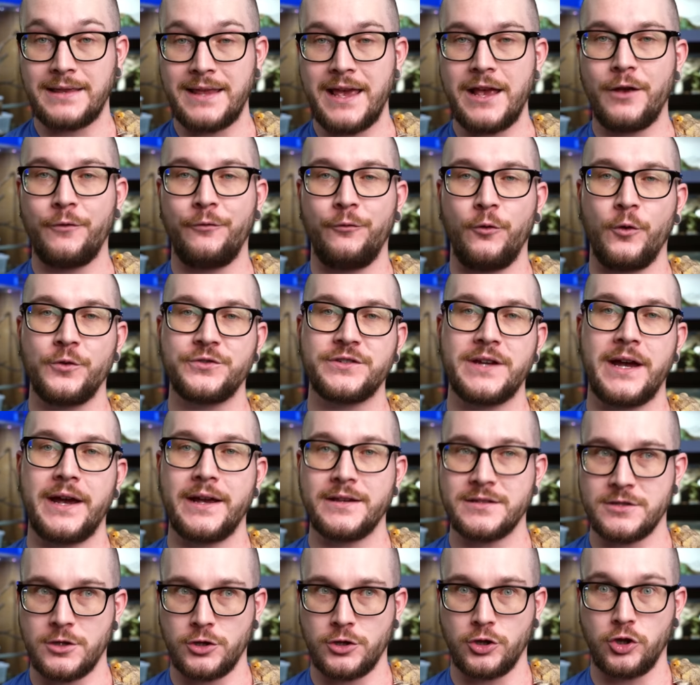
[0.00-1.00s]
take
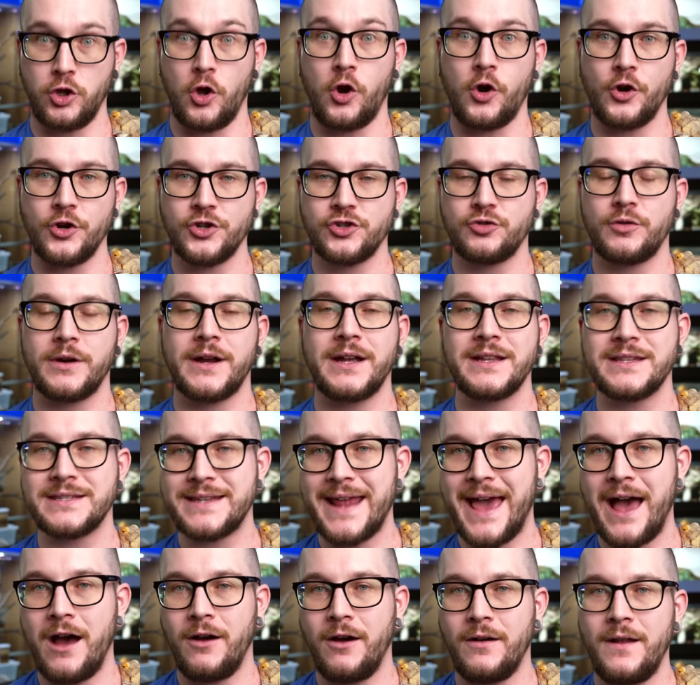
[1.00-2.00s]
full-size large crickets
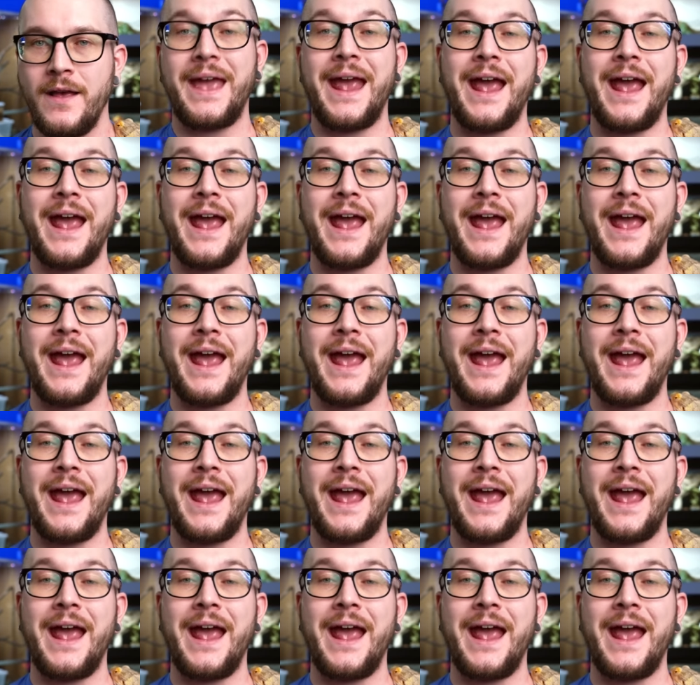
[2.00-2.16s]
down.